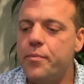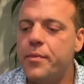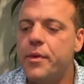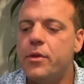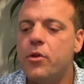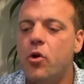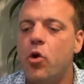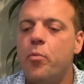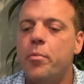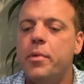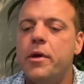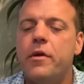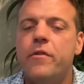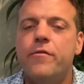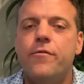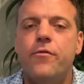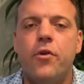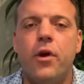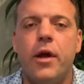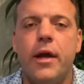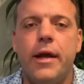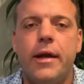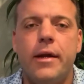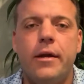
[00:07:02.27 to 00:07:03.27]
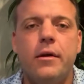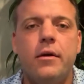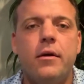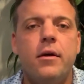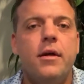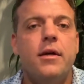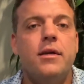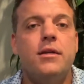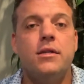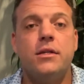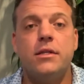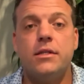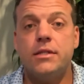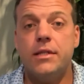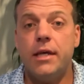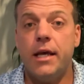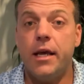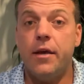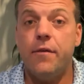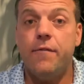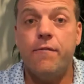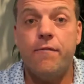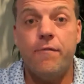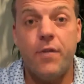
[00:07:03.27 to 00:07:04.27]
Don't be afraid to
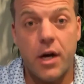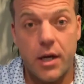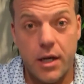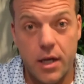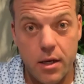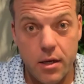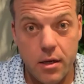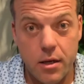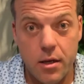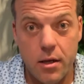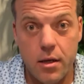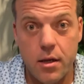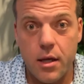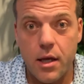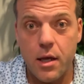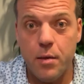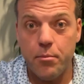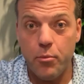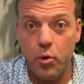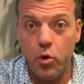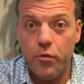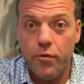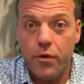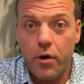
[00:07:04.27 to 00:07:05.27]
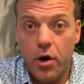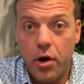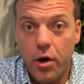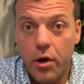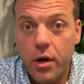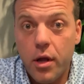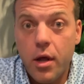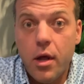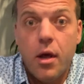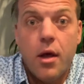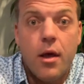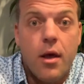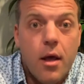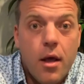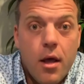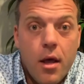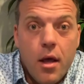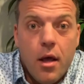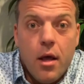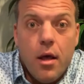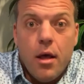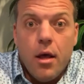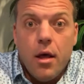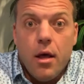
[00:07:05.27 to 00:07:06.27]
say fuck it and move on
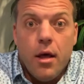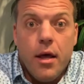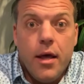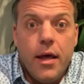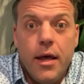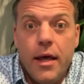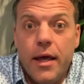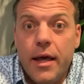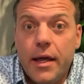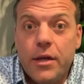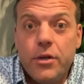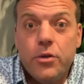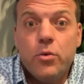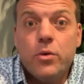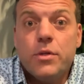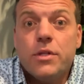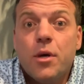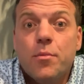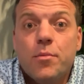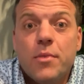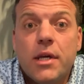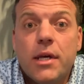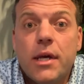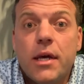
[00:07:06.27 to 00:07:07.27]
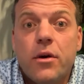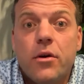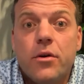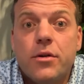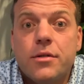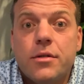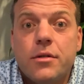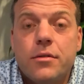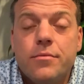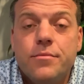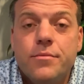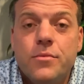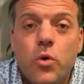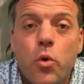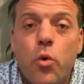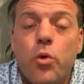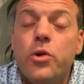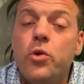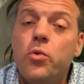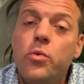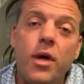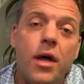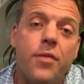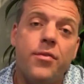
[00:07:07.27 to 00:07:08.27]
and do something else, or
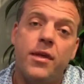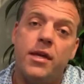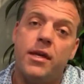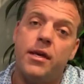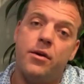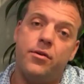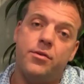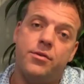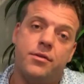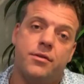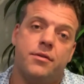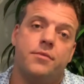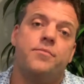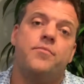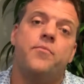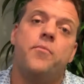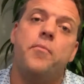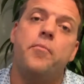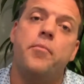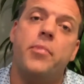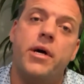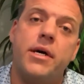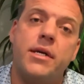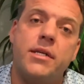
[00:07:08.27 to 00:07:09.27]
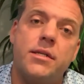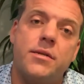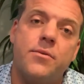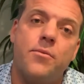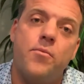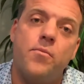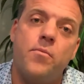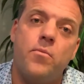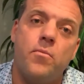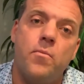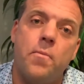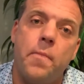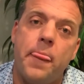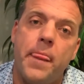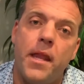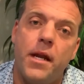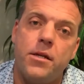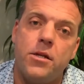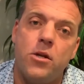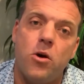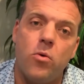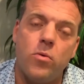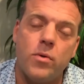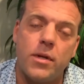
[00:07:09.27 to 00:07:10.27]
do nothing else. But
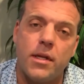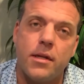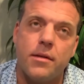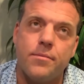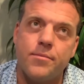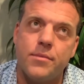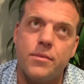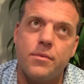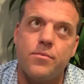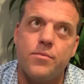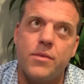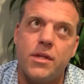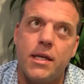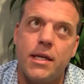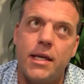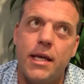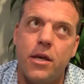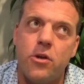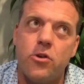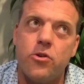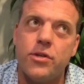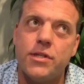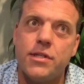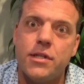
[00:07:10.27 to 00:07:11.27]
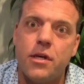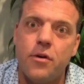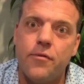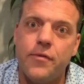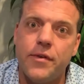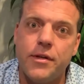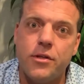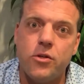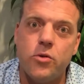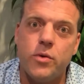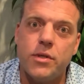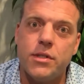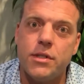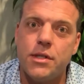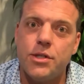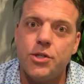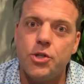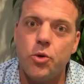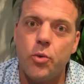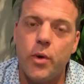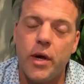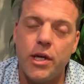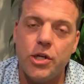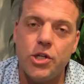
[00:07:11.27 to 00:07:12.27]
don't get yourself into a
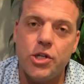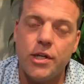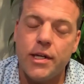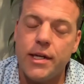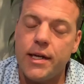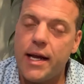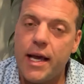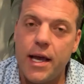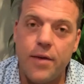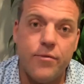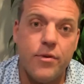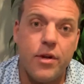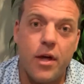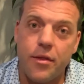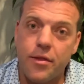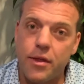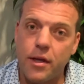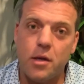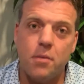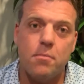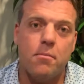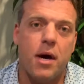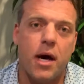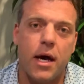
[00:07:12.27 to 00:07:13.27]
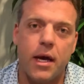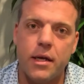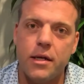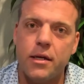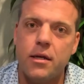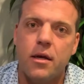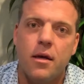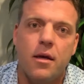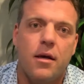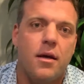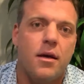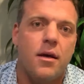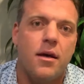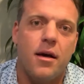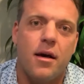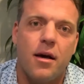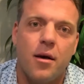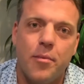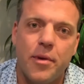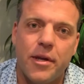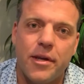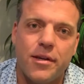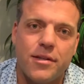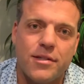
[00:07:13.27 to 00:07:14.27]
situation, and I have nothing in mind
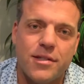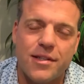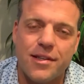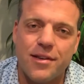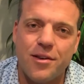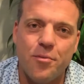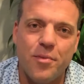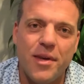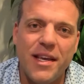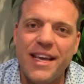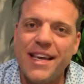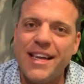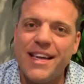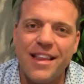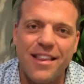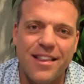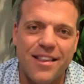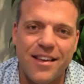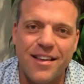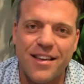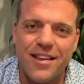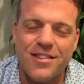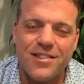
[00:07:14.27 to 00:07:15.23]
because it could be anything.